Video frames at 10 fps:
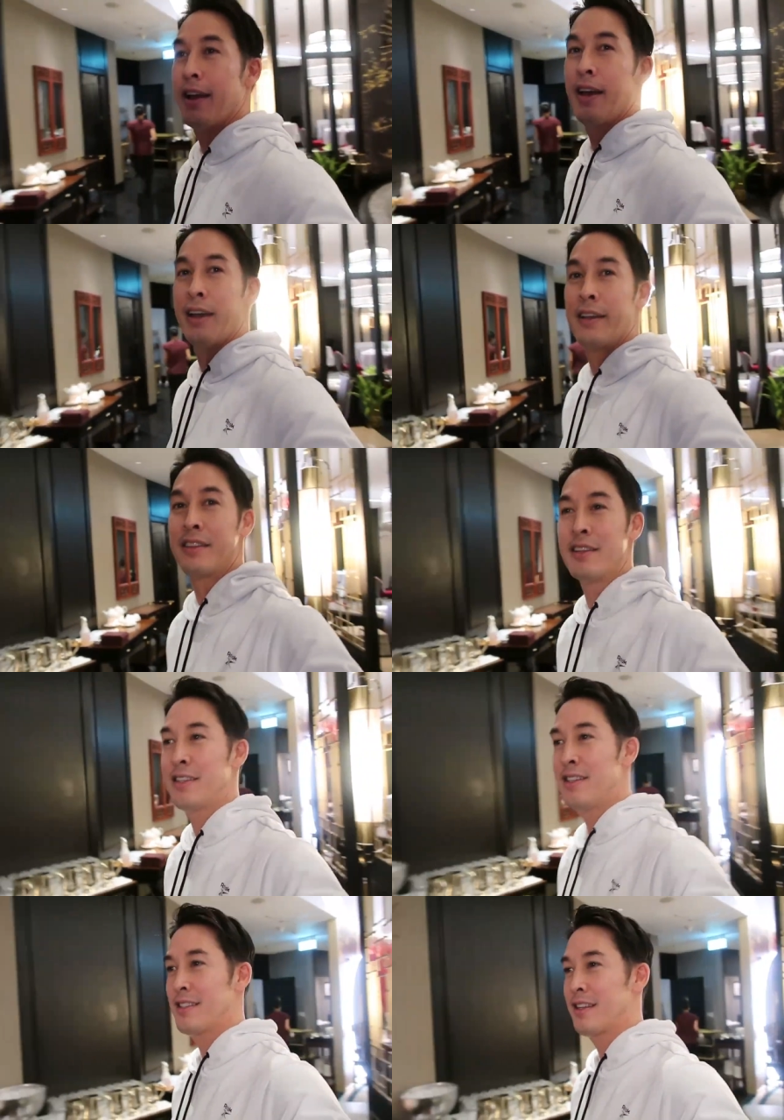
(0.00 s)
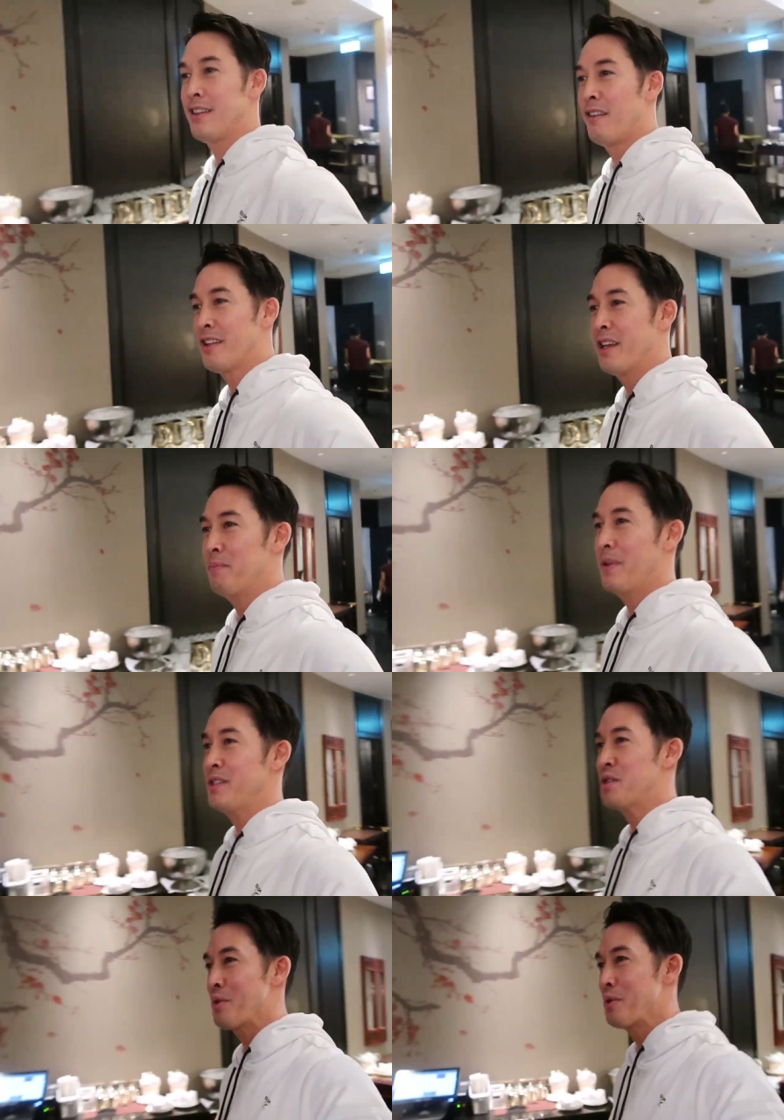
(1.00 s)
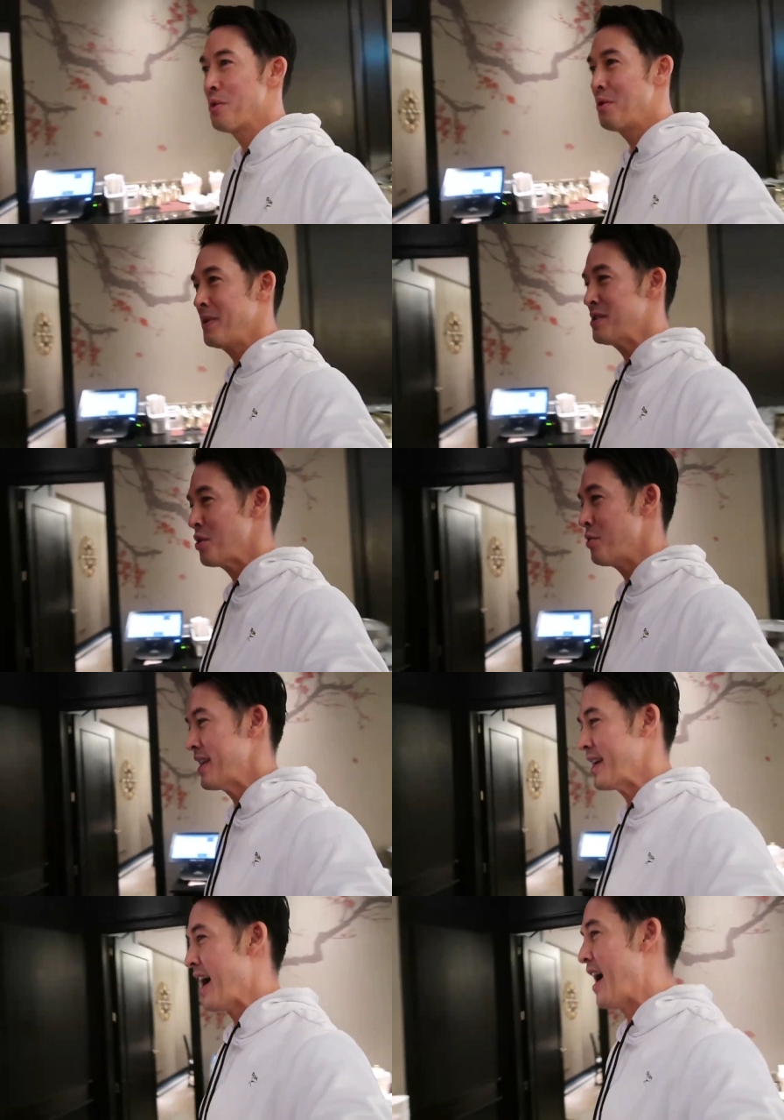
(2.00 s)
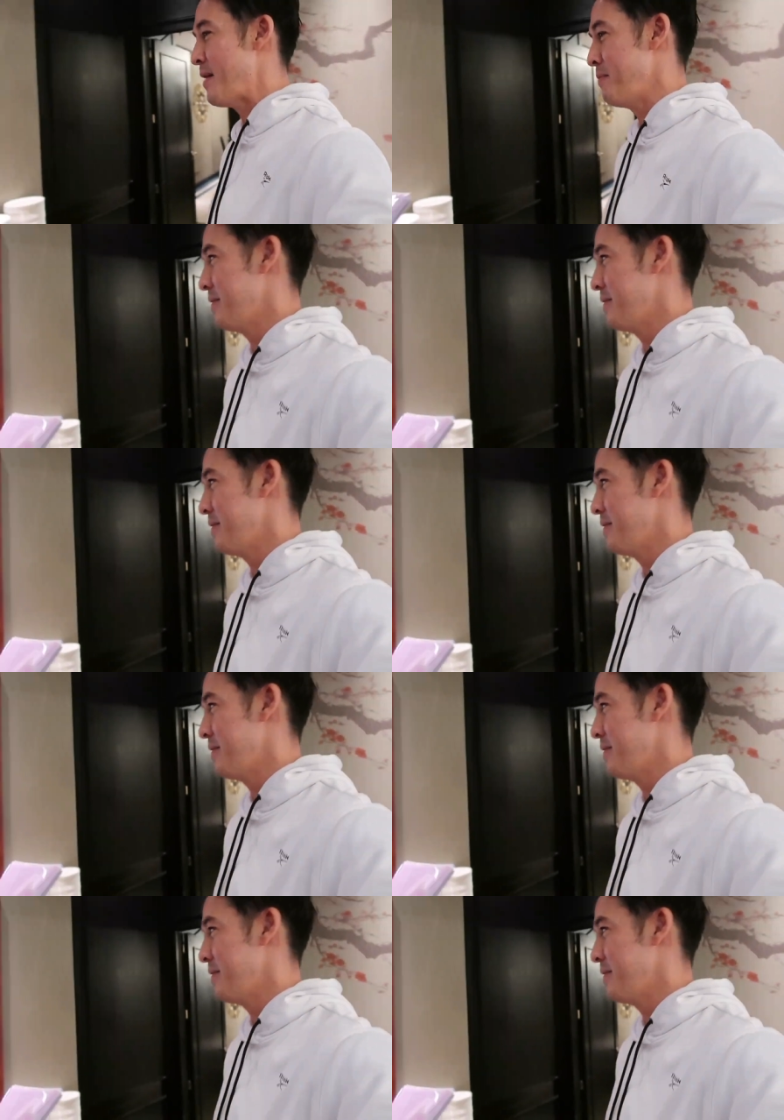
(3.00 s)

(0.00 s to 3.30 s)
And this is the lovely Pichu. Pichu, what do you have?